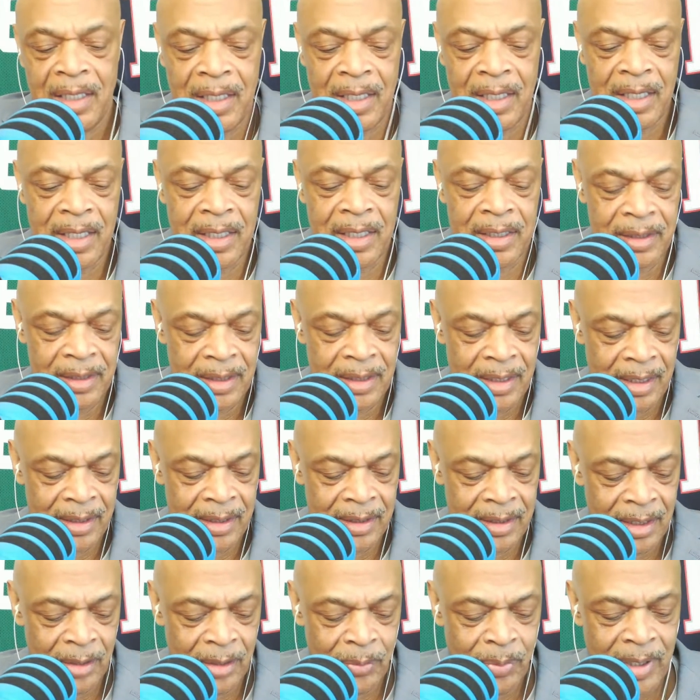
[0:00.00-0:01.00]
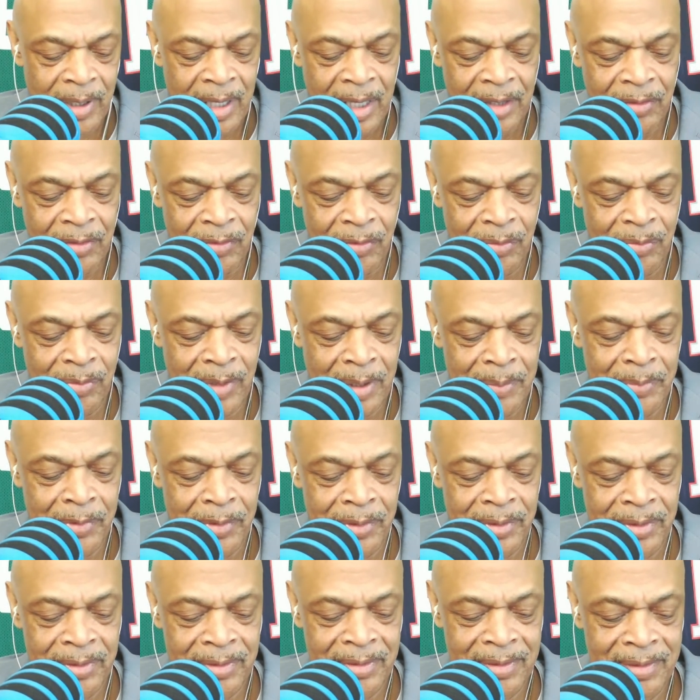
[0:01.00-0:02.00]
And I think we have to
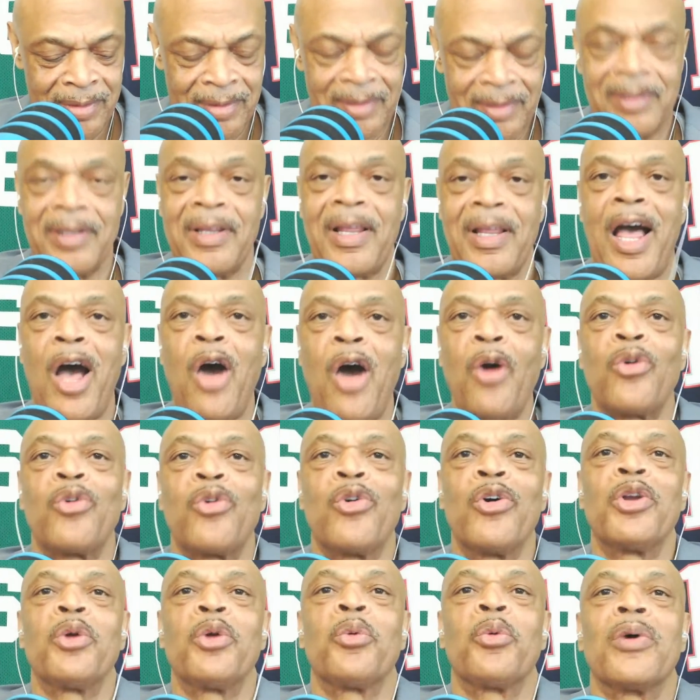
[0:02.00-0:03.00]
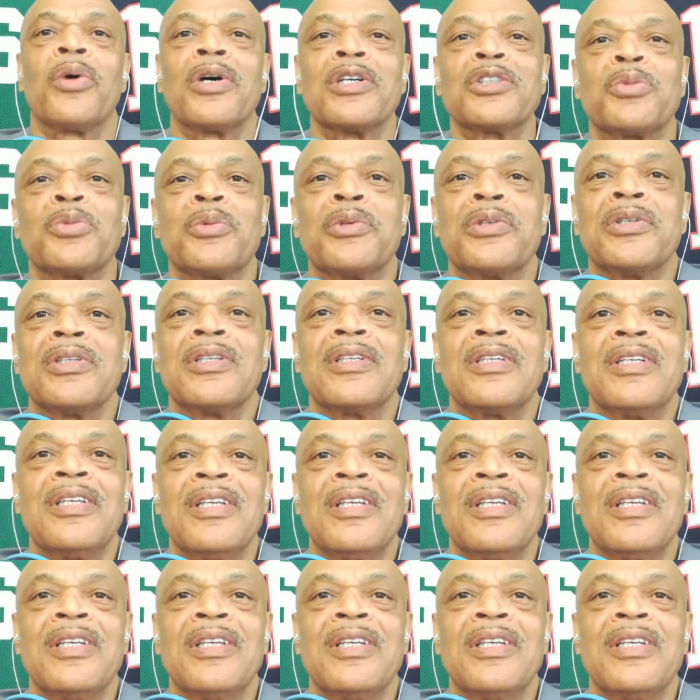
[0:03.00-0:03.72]
remember how good it was when